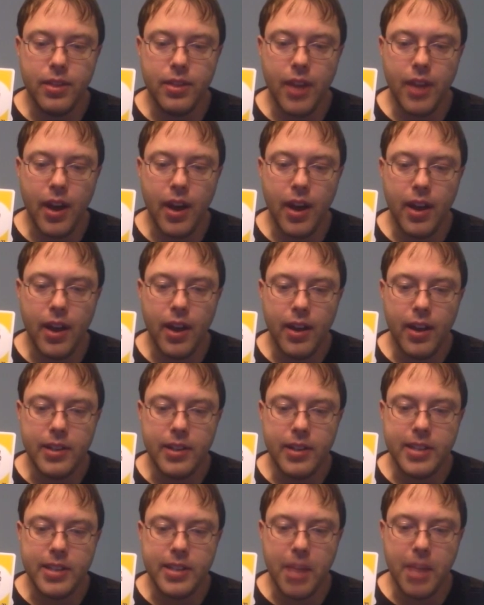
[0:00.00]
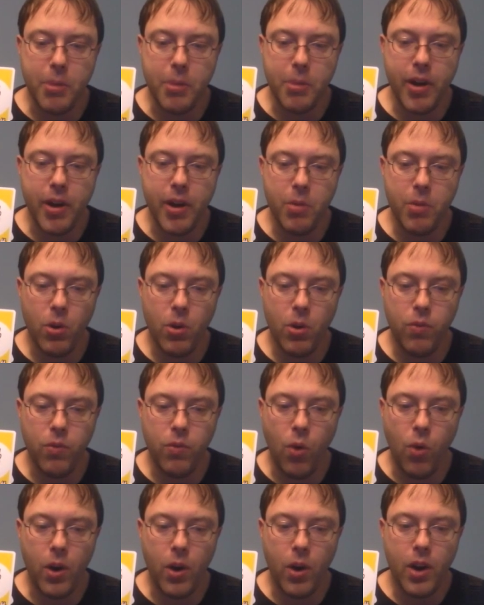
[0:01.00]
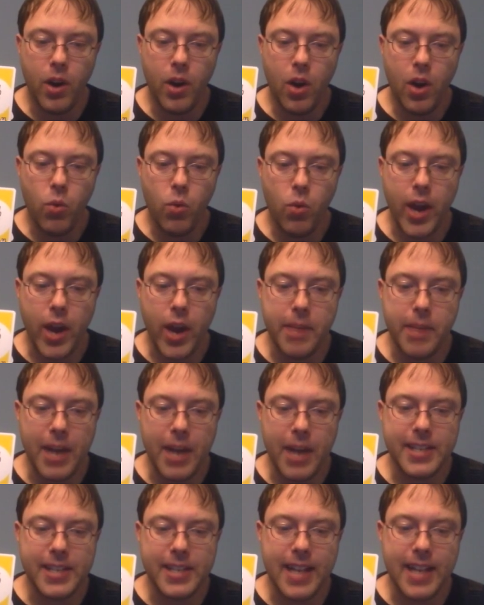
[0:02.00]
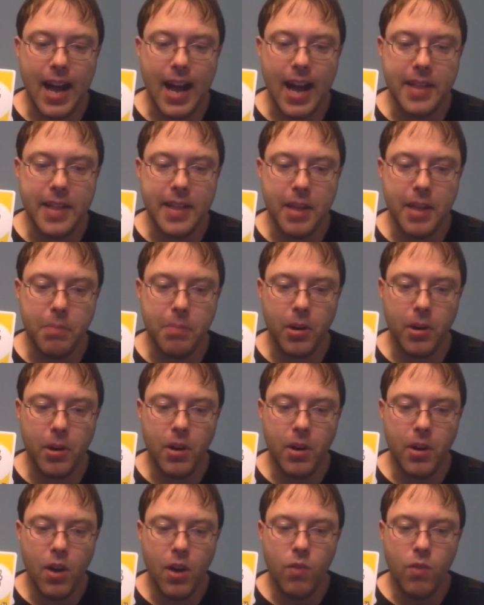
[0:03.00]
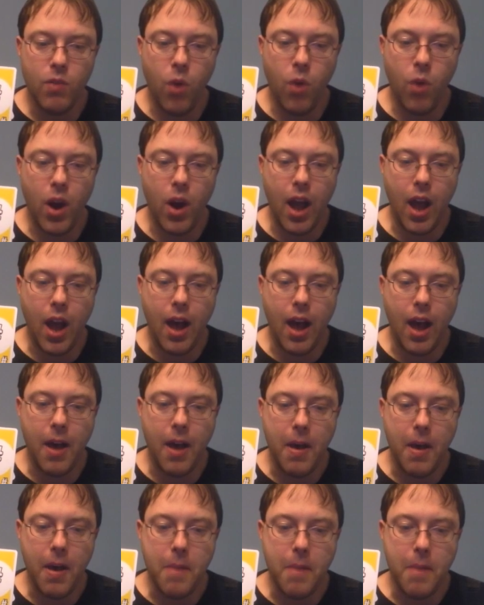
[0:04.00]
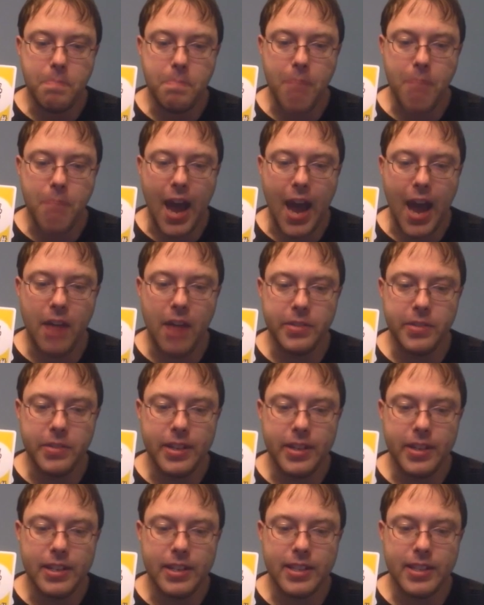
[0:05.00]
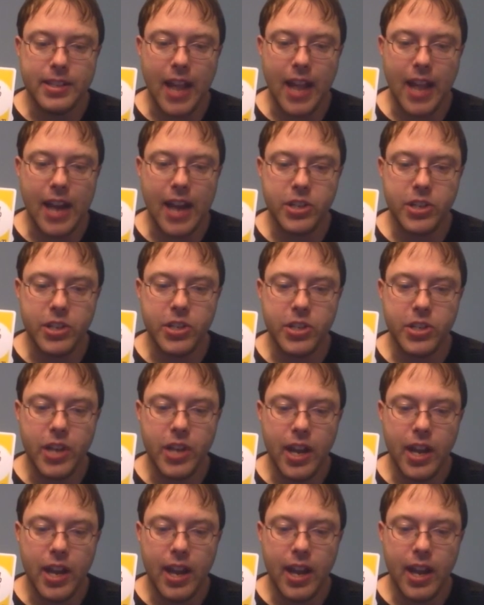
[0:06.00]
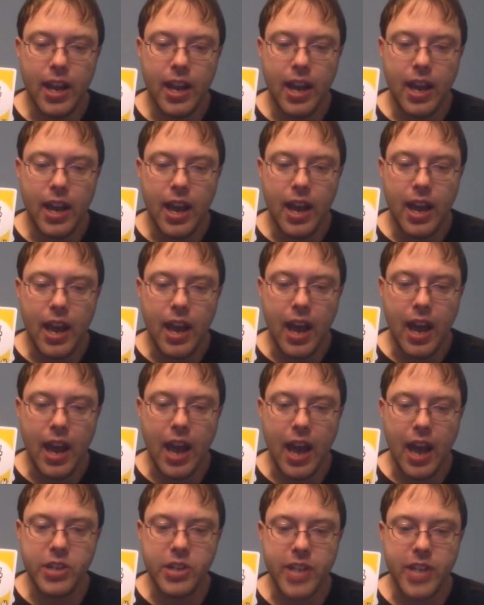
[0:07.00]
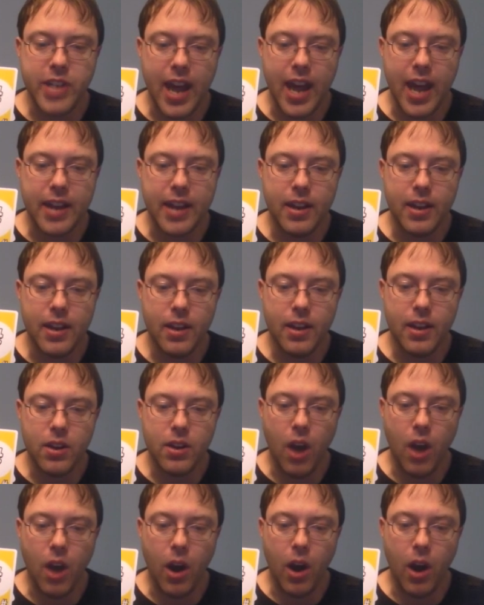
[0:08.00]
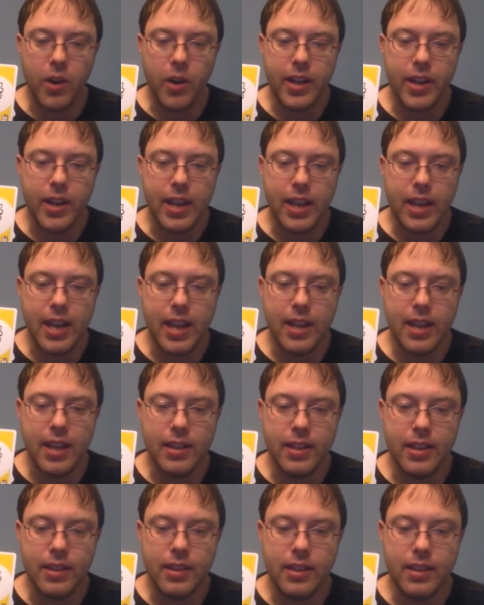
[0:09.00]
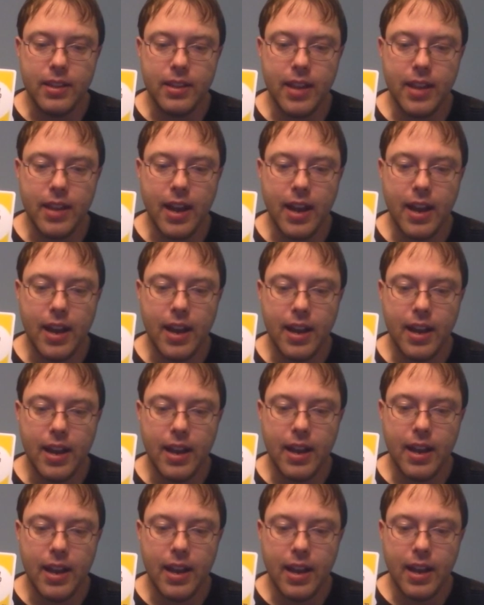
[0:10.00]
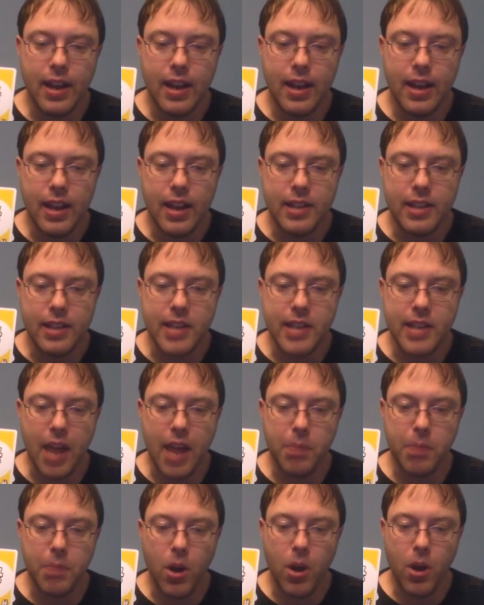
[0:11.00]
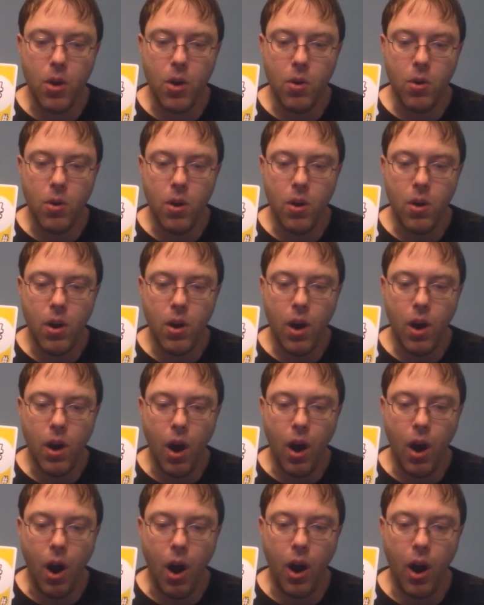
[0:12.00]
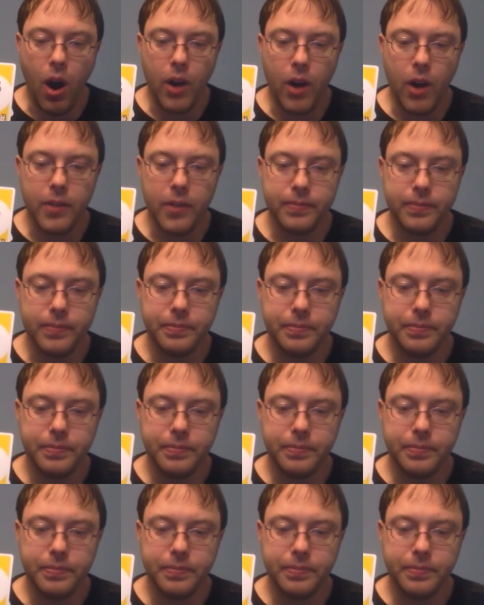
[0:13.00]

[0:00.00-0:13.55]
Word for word: the temporary rule for randomizing a number for a pound slash hashtag card in the Tableau are